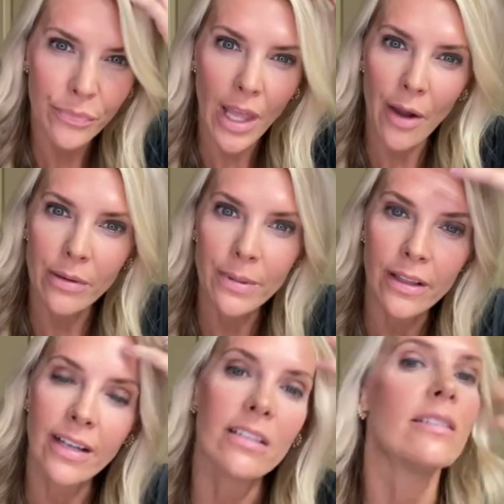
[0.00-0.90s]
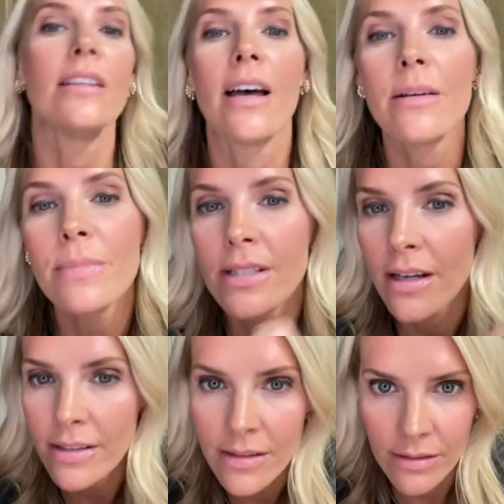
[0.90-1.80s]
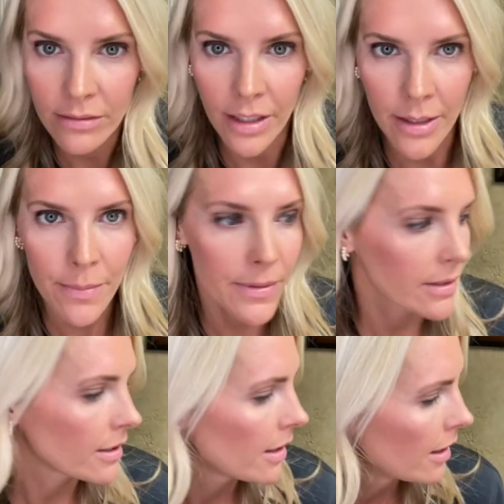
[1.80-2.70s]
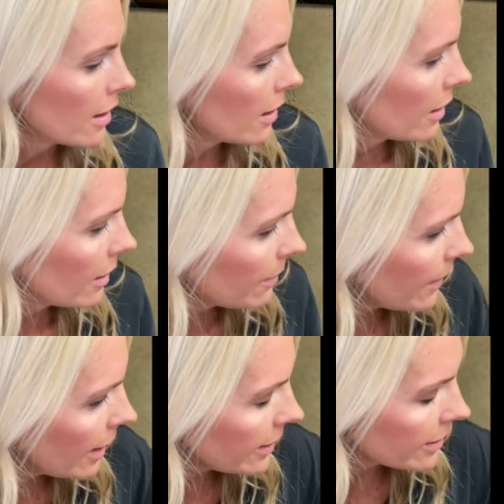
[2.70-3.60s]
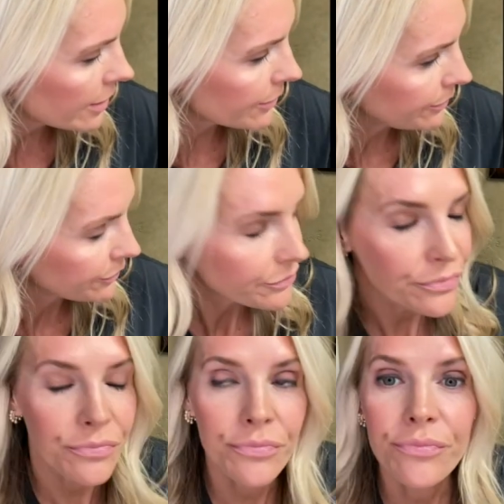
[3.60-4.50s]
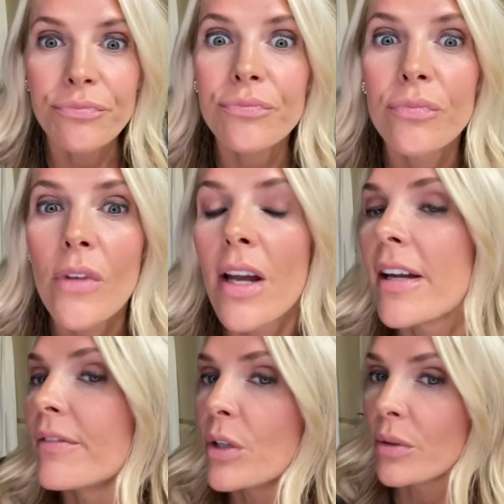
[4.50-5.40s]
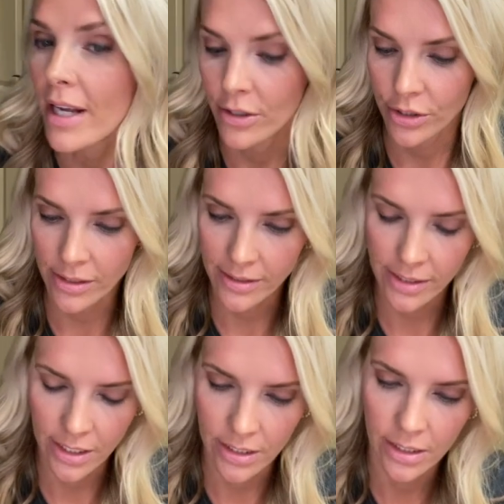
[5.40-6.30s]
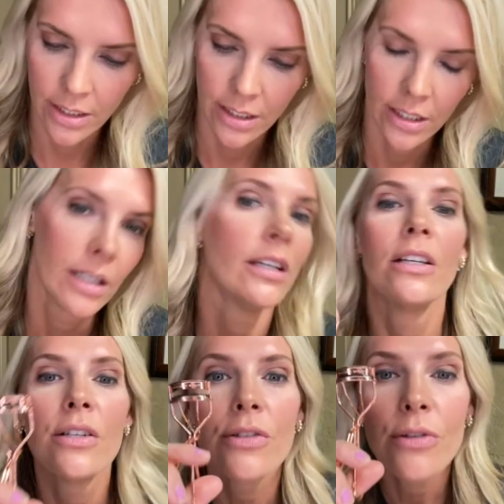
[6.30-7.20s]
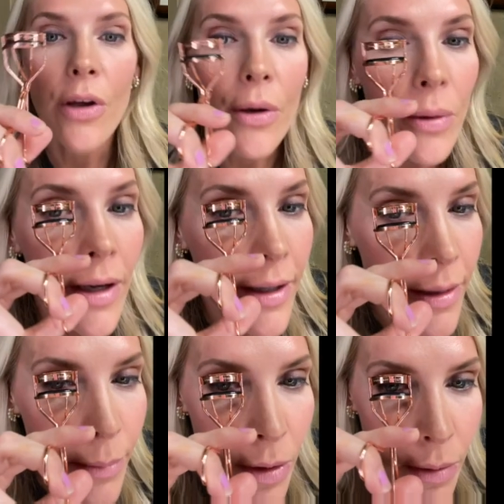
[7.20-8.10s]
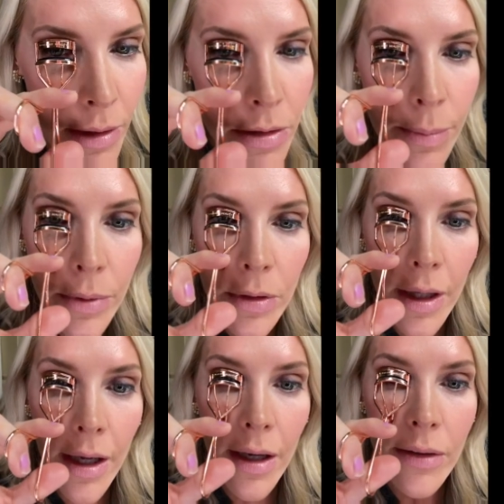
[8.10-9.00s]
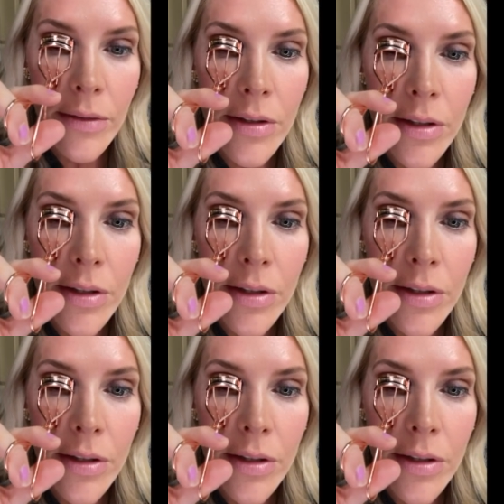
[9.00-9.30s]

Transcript: I would be like done besides lips, but I have no lashes. So I am going to pull out